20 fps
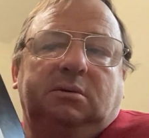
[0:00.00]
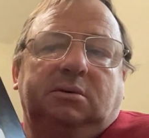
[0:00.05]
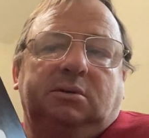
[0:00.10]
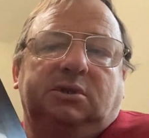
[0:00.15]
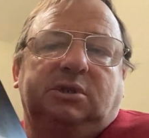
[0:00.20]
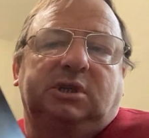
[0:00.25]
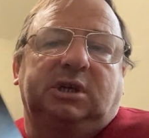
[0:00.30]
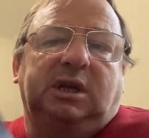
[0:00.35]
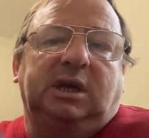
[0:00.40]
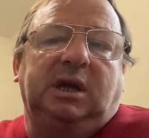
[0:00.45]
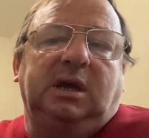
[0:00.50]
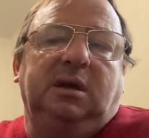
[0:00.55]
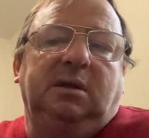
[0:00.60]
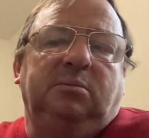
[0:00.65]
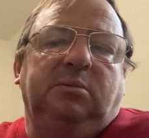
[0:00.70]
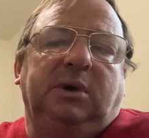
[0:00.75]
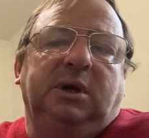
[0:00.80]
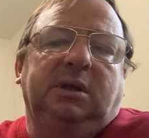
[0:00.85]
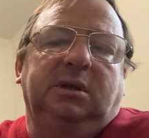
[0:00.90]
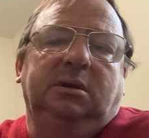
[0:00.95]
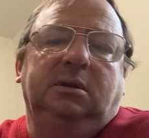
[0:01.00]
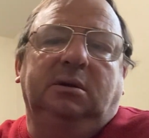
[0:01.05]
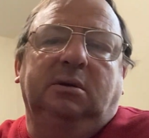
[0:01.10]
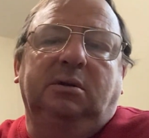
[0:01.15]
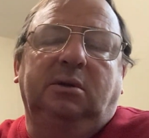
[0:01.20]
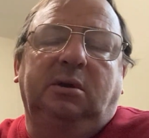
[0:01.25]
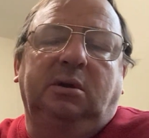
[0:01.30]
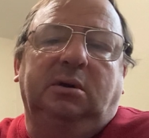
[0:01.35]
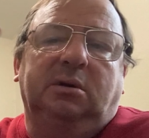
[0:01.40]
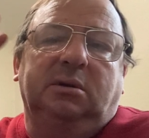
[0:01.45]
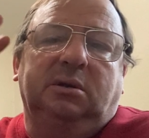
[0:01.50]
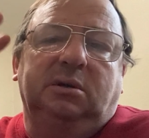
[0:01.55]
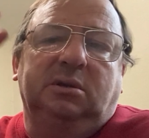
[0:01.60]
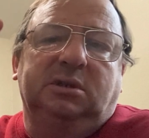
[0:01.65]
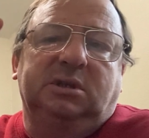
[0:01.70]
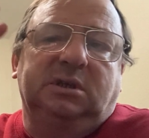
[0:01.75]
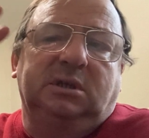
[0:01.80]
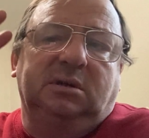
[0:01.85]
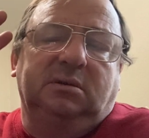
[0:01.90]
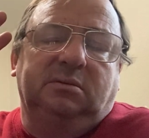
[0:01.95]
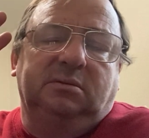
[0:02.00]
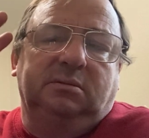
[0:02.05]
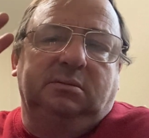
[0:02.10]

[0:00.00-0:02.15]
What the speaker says: Skate, but don't hurt yourself.